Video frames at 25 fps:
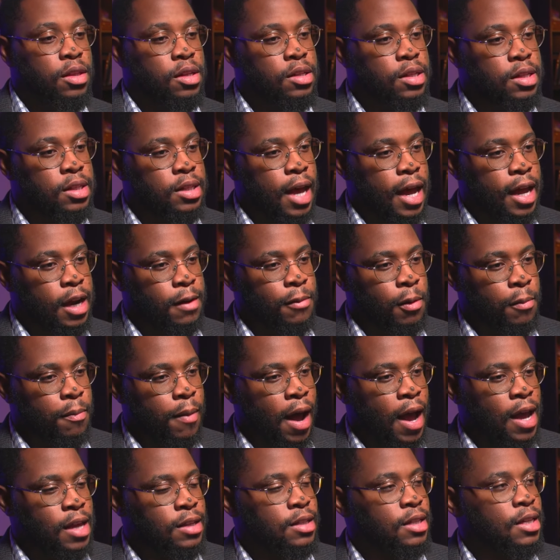the Society Pope
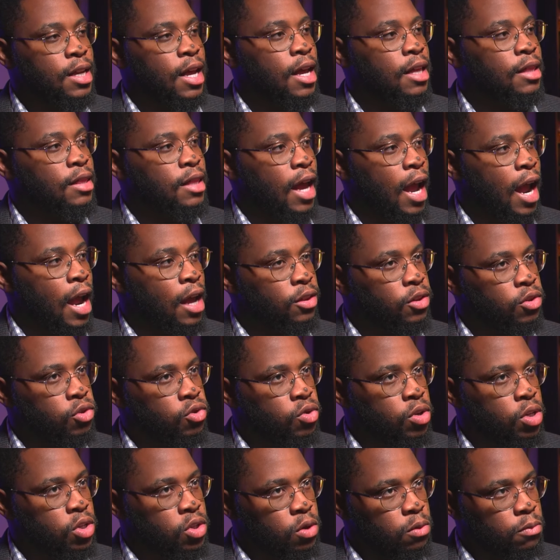Pius X and the
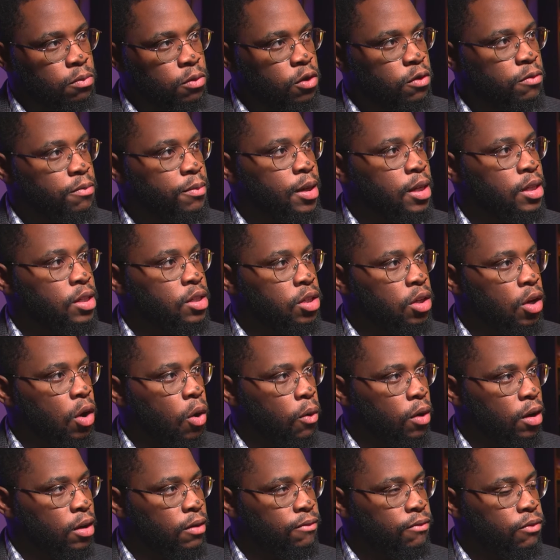traditional movement
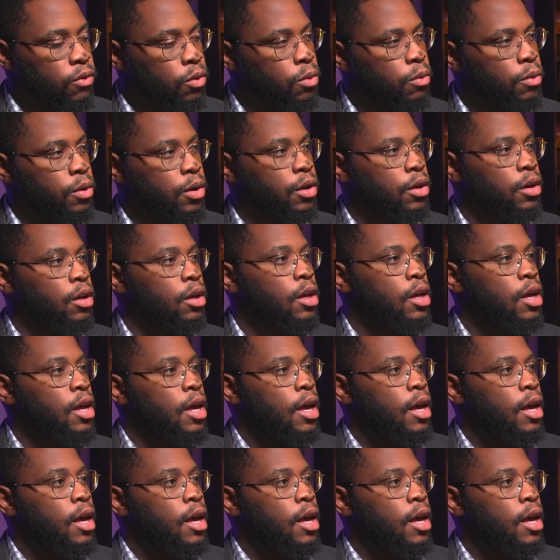going forward.